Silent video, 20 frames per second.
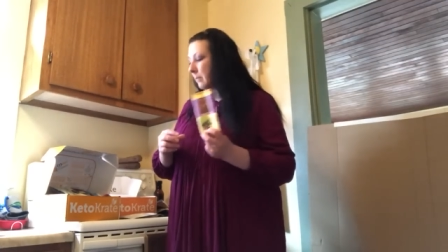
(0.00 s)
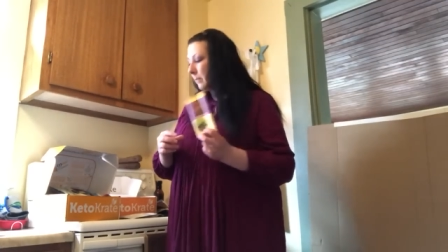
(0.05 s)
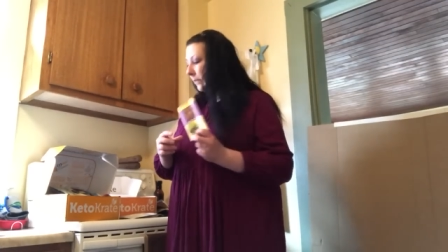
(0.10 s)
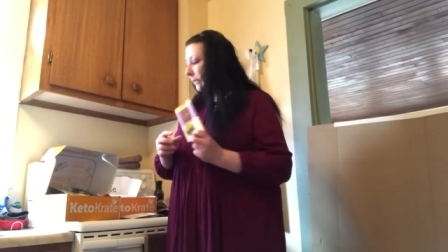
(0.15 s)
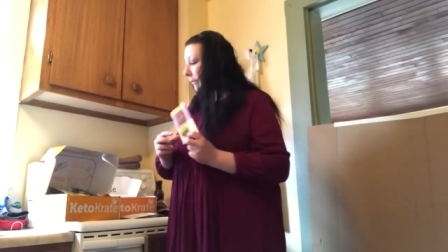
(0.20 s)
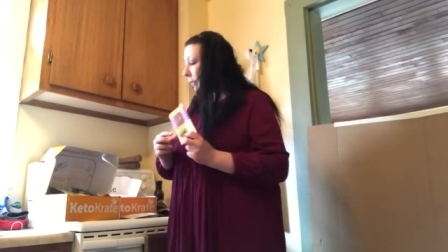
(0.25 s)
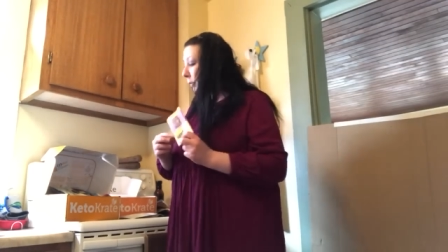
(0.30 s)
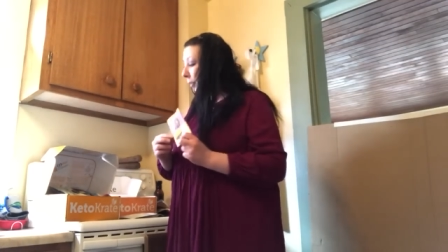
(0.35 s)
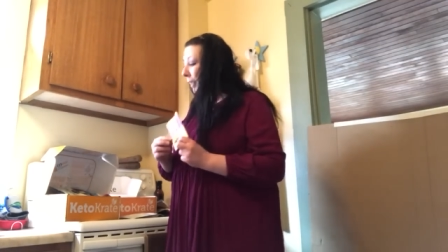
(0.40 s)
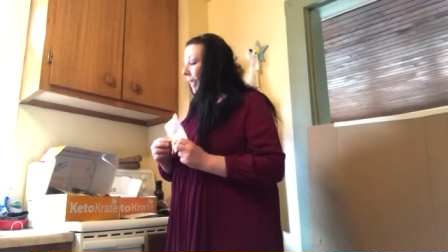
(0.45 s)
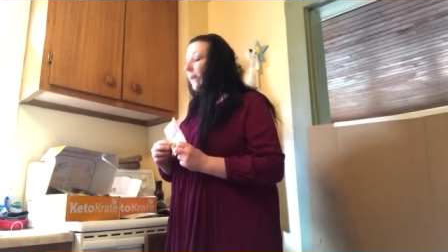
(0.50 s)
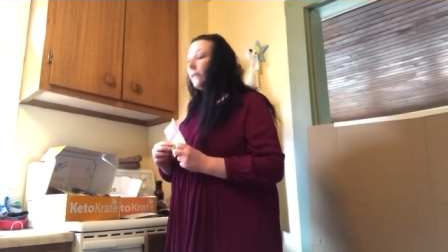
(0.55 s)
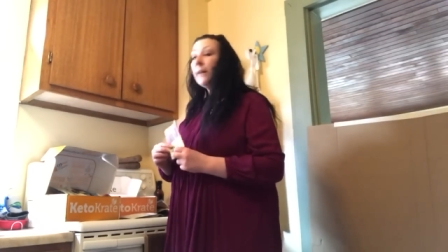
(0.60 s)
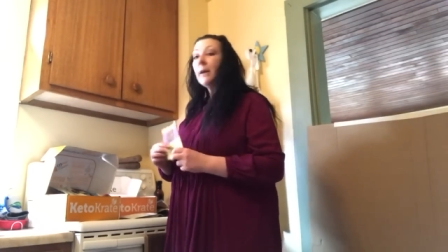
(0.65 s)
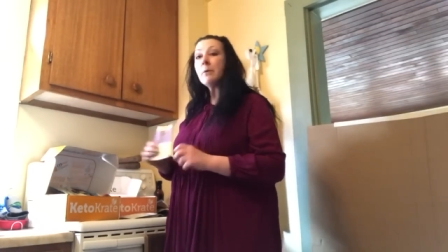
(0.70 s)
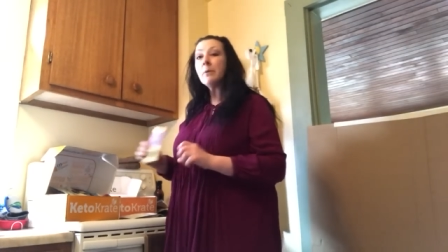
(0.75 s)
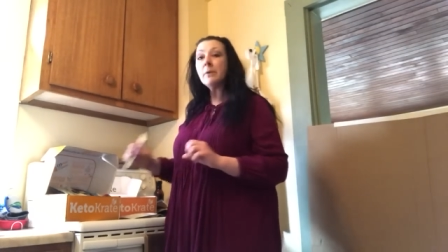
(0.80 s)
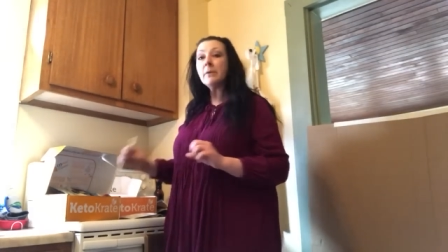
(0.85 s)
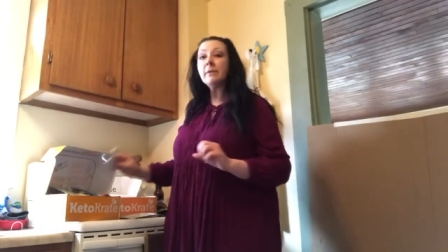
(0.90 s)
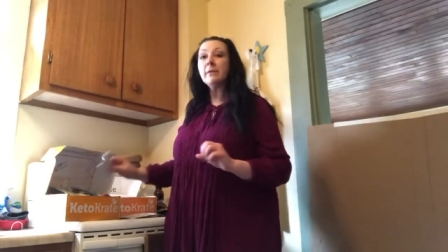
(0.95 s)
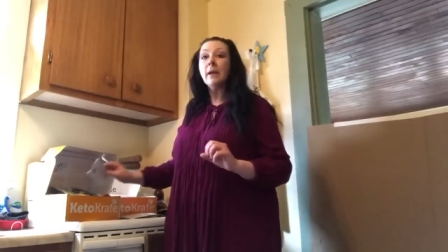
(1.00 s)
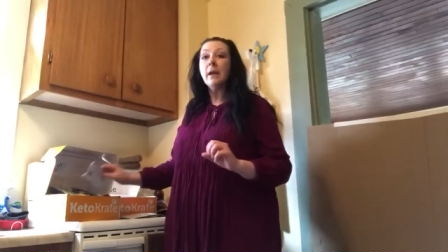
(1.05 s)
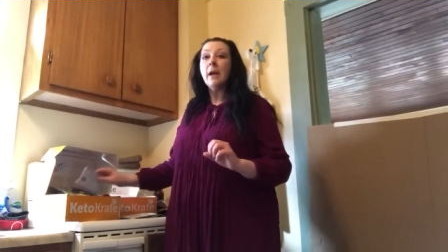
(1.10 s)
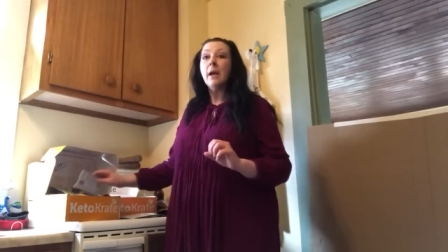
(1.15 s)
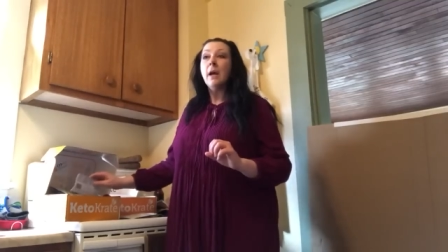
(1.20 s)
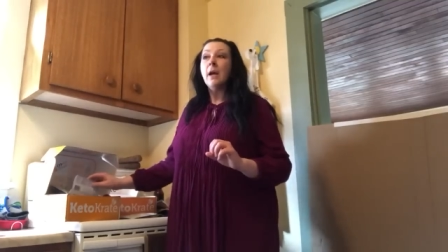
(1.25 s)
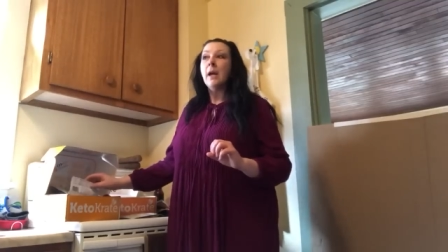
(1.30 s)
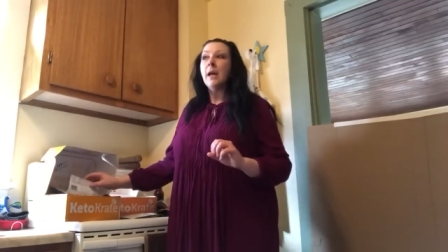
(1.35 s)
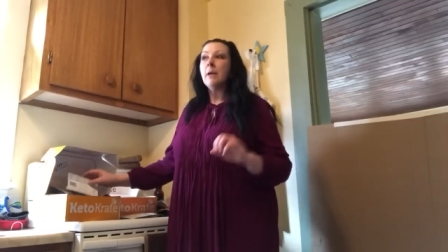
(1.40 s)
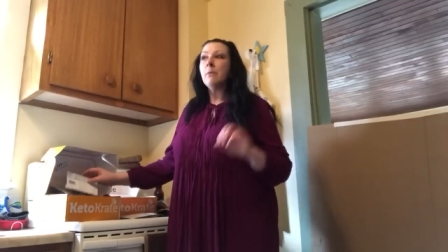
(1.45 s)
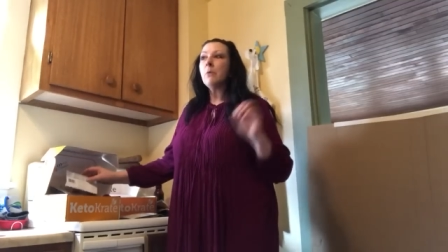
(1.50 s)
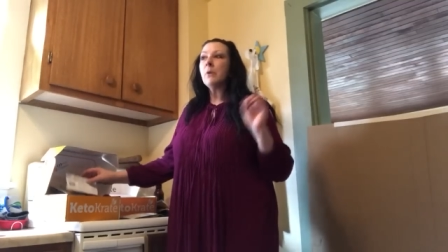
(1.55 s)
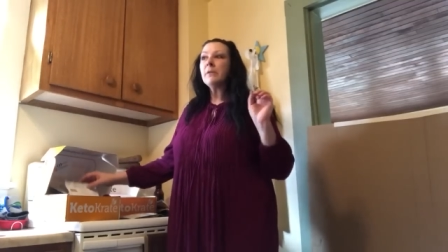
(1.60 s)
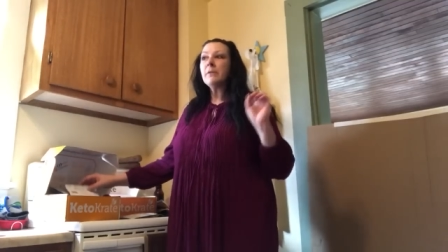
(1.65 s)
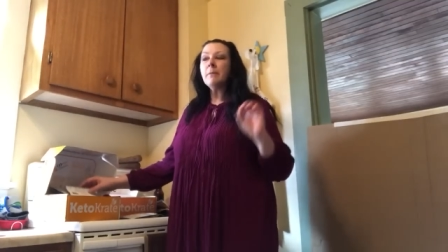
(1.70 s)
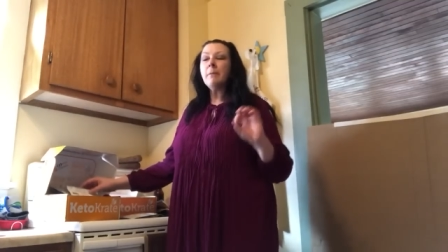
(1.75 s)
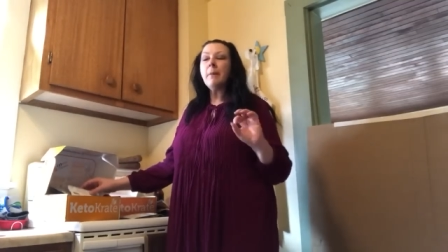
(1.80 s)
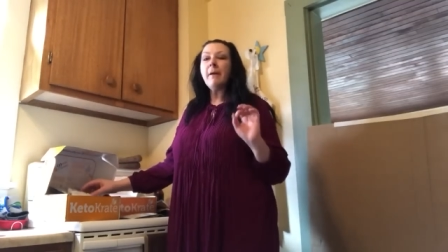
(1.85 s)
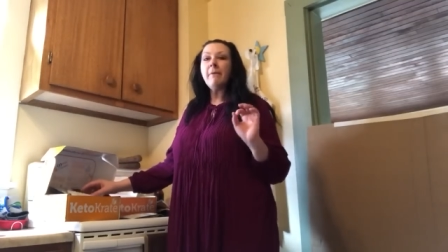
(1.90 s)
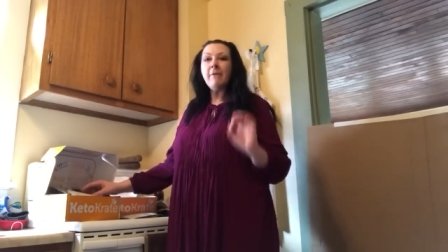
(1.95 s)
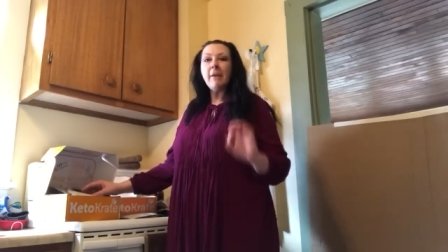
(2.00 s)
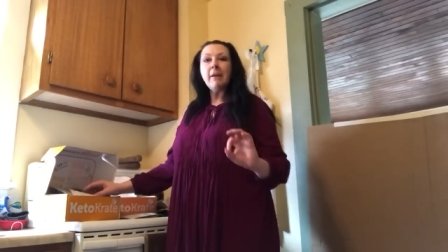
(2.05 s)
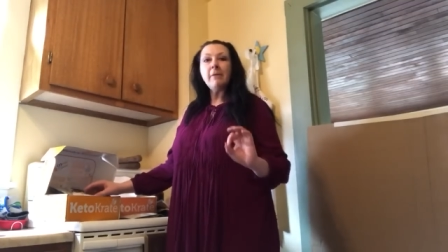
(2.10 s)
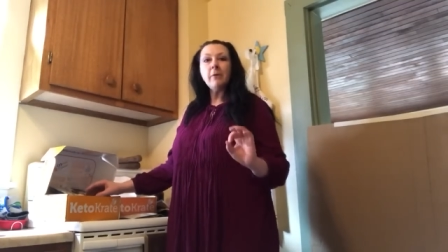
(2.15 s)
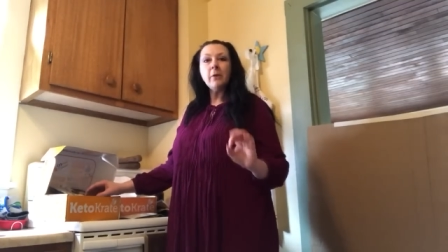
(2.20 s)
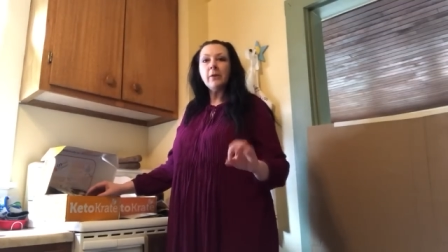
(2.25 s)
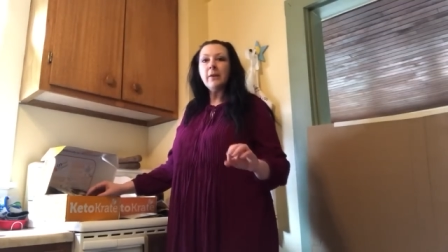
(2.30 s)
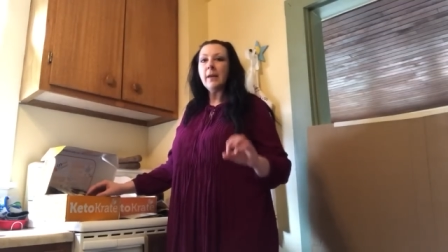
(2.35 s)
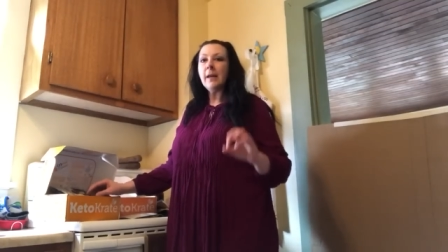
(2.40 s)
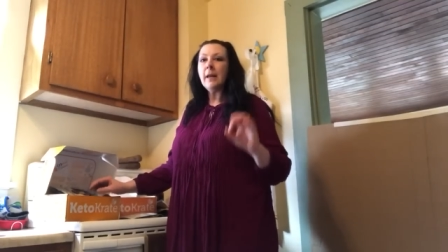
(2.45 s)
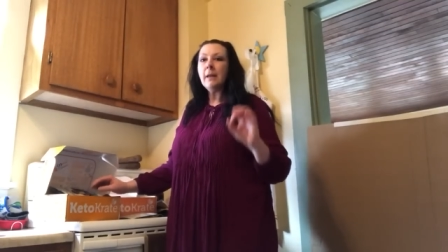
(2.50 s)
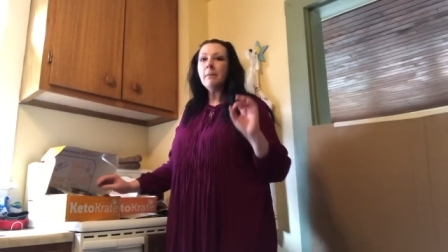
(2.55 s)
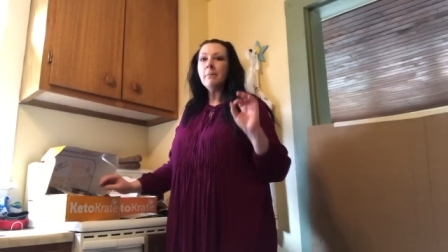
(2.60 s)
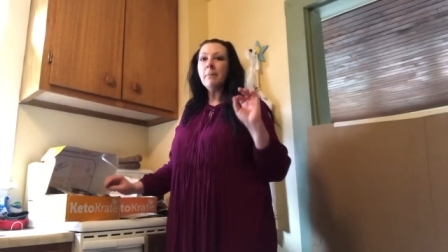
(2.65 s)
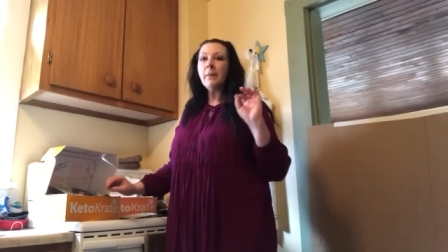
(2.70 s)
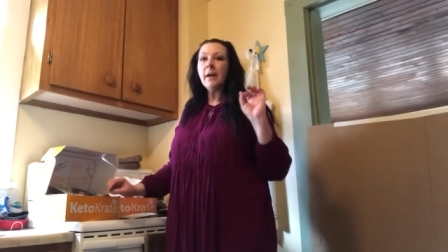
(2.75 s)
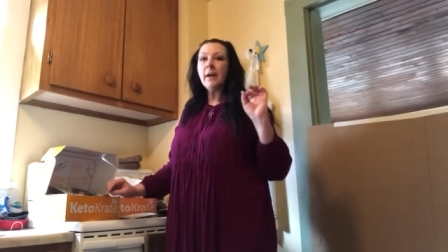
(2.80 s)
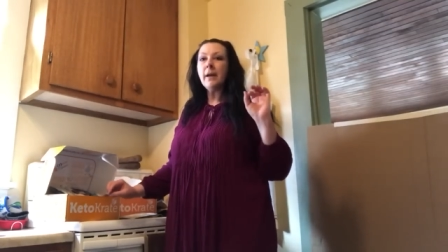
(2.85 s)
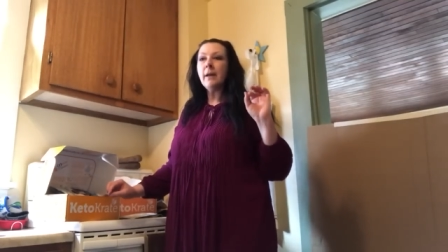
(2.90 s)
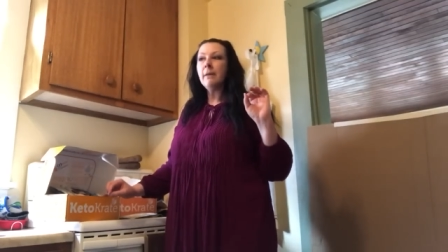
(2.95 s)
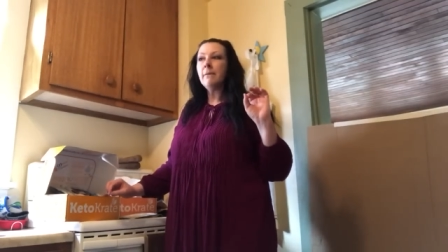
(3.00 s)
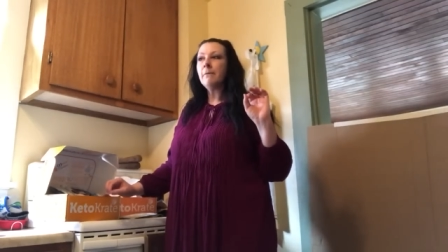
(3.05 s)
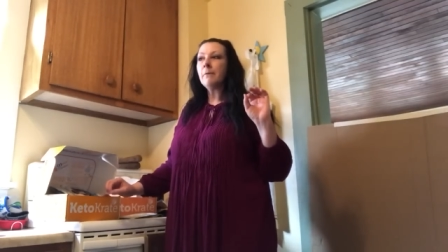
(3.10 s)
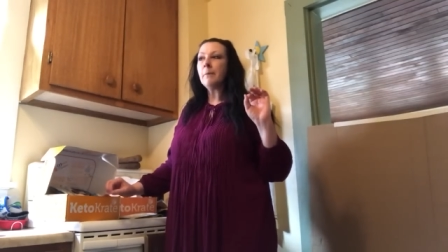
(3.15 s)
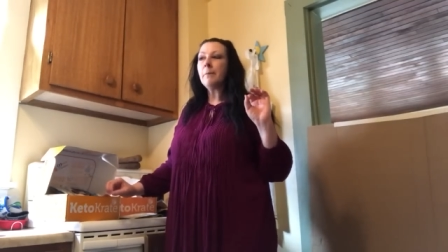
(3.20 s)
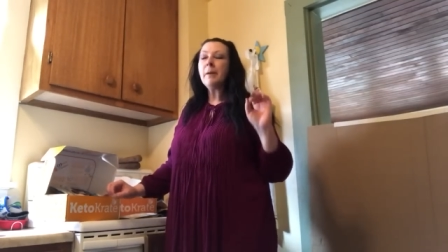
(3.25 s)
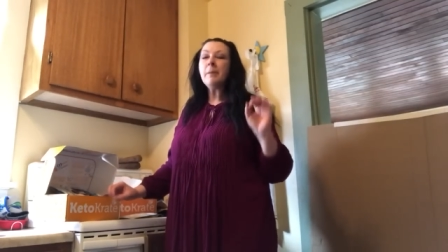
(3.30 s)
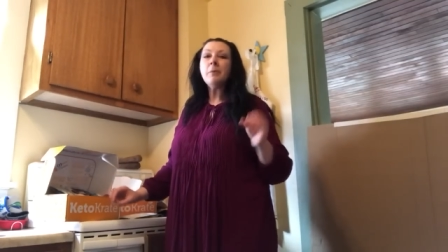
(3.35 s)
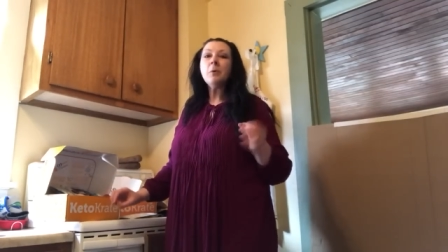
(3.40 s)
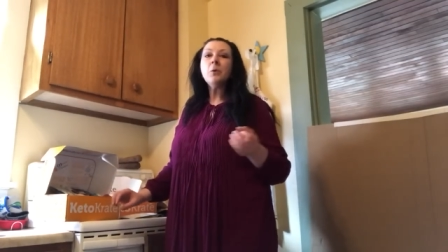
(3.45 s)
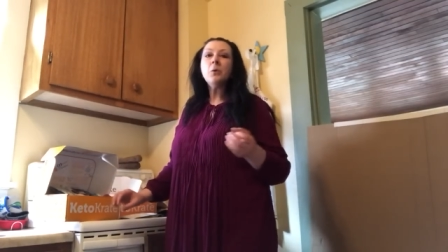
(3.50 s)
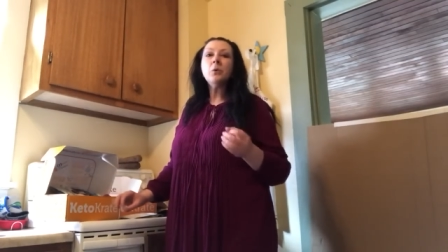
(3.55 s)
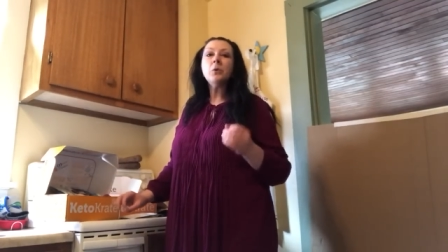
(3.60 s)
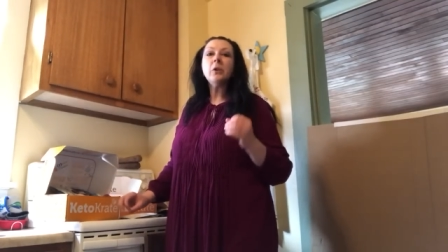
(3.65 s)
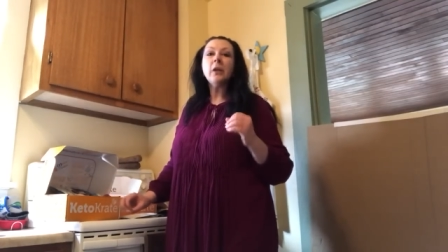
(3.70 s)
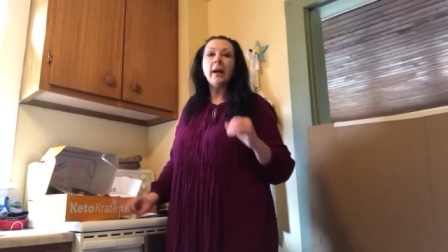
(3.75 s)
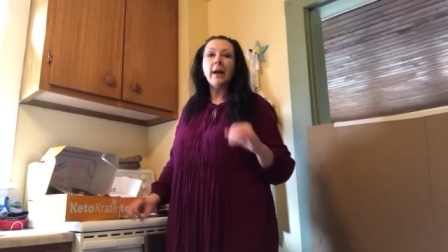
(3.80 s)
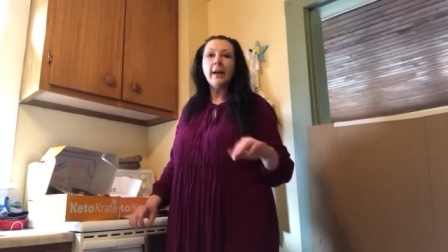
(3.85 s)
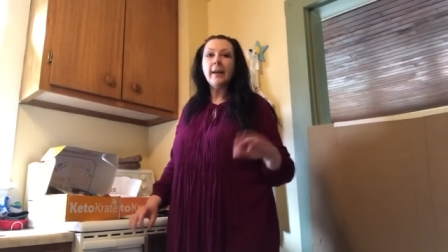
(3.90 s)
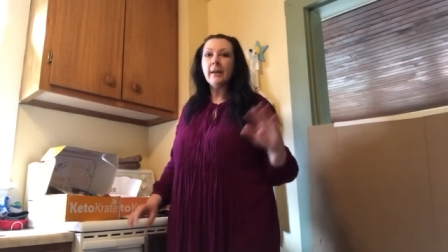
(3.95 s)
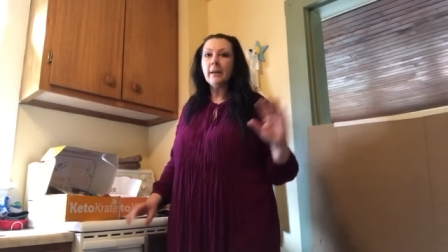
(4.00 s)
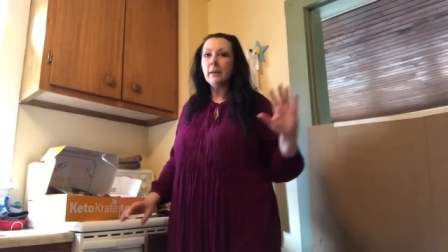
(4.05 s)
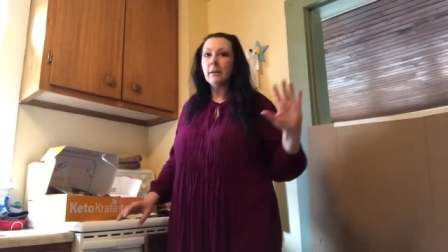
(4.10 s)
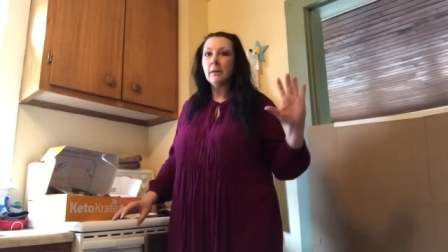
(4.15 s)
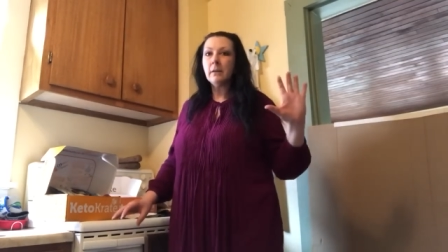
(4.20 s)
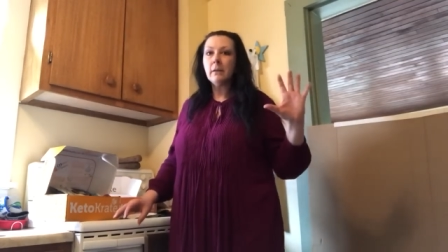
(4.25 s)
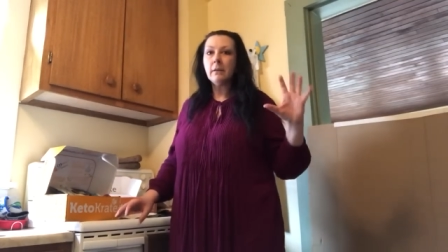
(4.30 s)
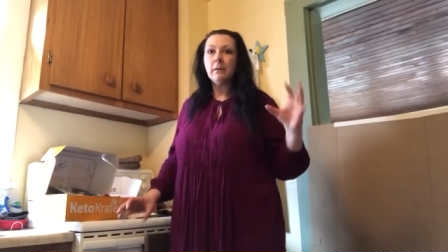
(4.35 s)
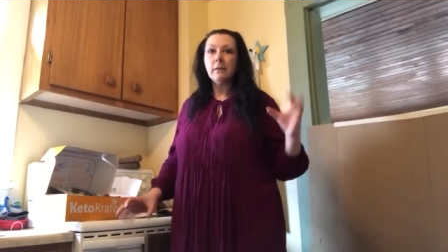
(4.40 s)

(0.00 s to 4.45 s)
It wasn't my favorite thing, but for people who like